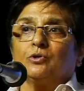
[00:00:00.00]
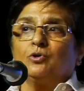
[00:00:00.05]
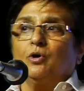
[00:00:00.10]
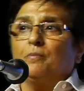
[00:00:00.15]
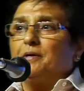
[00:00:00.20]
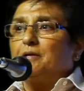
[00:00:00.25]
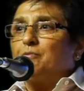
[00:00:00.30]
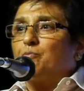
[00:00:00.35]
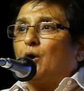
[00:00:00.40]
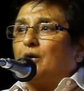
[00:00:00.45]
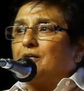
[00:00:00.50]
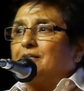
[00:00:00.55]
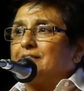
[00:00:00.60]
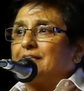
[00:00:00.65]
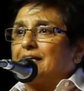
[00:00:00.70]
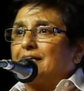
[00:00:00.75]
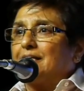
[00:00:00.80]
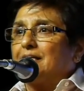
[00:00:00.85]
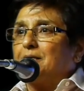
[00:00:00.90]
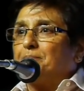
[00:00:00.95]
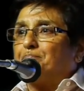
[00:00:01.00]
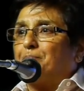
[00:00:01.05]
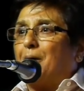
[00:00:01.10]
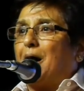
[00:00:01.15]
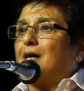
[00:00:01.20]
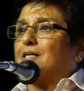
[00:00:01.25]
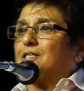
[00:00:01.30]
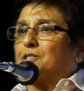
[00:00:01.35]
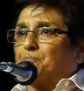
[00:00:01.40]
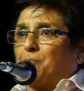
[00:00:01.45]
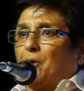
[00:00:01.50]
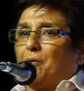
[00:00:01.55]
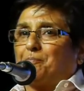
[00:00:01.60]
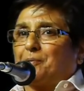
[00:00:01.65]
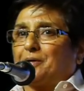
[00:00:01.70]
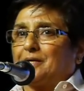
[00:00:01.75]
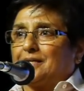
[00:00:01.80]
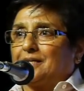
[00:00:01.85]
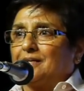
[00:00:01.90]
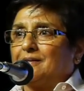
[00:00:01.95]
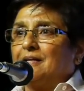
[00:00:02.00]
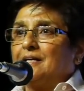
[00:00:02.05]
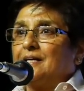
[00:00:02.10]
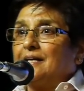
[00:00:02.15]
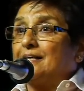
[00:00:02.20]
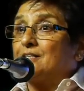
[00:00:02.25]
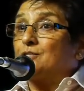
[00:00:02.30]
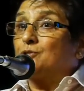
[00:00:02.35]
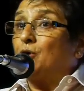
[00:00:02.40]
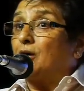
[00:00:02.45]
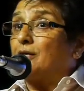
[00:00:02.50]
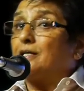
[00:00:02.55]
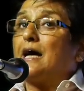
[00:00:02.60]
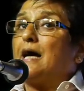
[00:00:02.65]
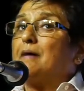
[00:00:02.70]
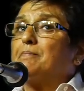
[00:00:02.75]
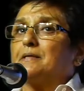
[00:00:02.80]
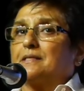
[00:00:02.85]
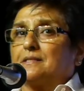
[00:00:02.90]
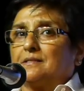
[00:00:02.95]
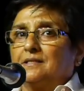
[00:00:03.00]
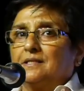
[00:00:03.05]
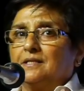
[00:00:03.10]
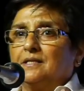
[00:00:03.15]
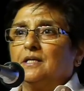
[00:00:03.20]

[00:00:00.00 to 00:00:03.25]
Nobody voluntarily parks properly. It's not a habit.